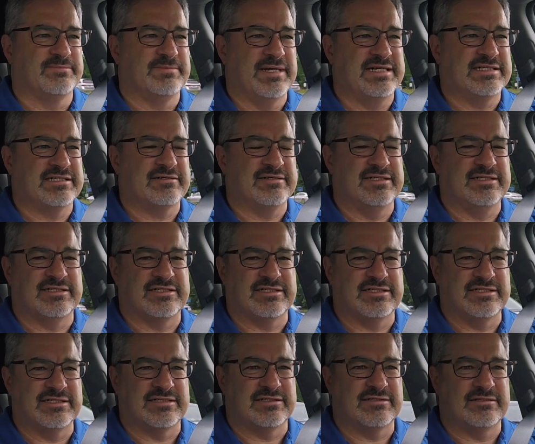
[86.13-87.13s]
Basically, it's
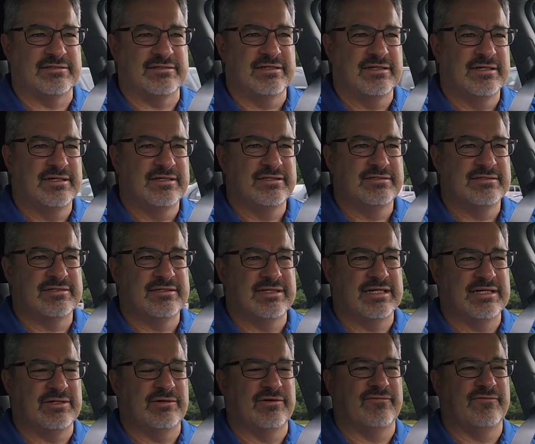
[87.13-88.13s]
just,
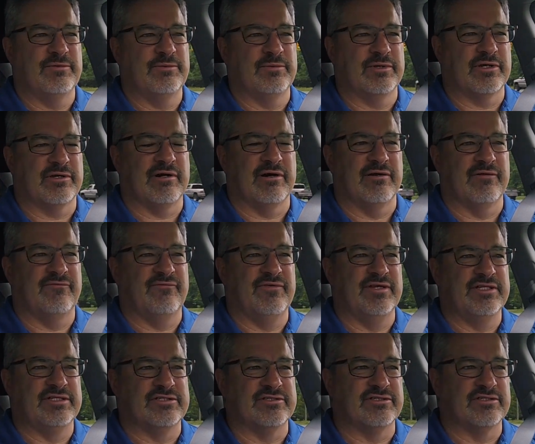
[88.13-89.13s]
I don't know if we want to call it
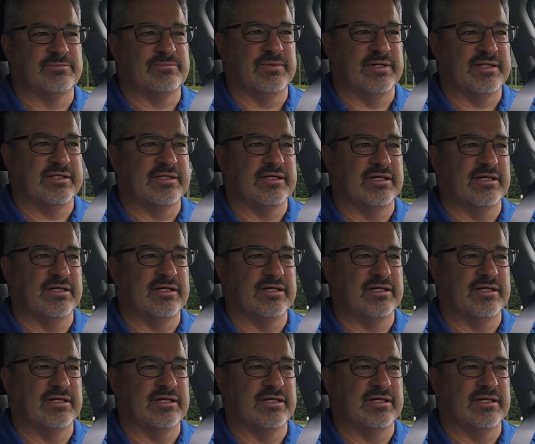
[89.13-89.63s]
features, but